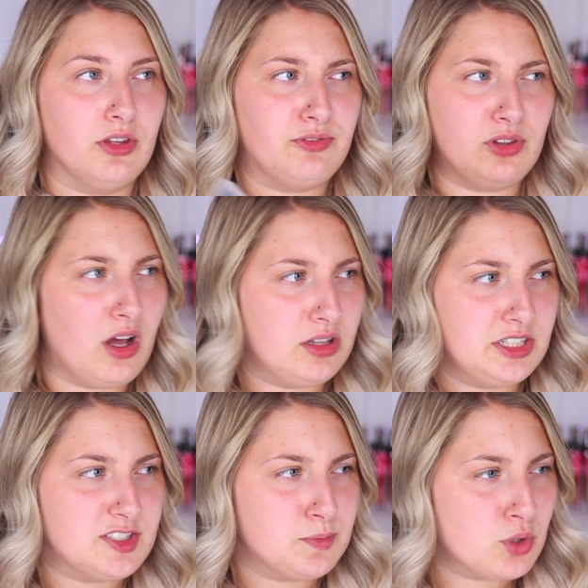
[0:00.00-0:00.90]

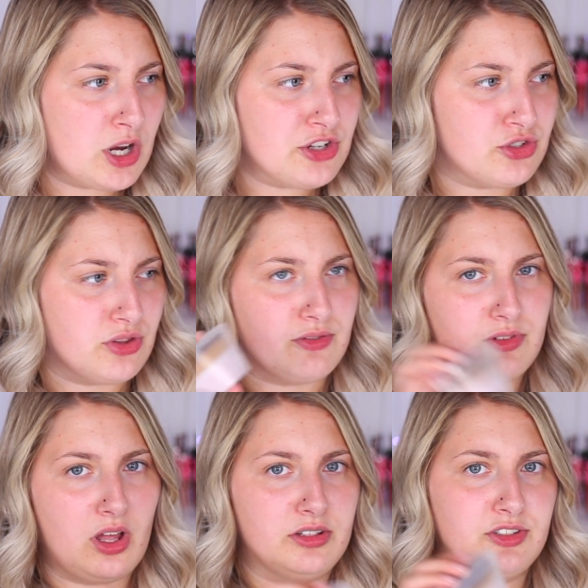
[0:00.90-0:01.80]
Flawless brush or the
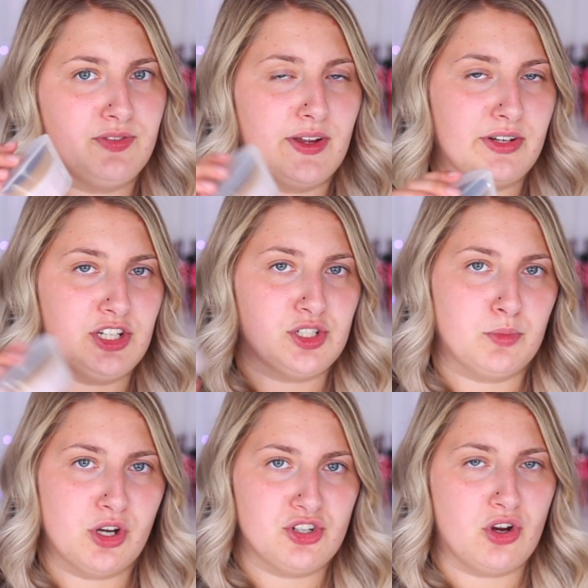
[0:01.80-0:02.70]
Flawless foundation
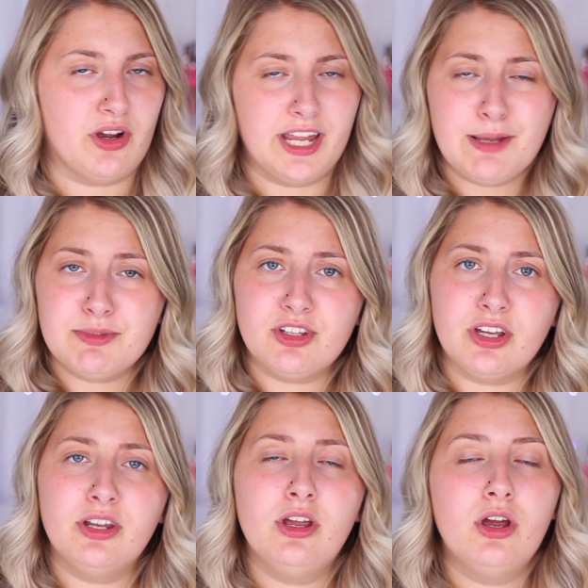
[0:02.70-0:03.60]
brush on
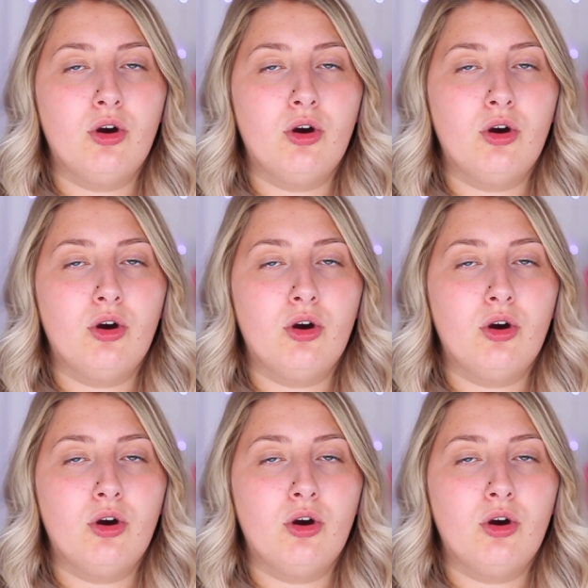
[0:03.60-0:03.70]
Amazon,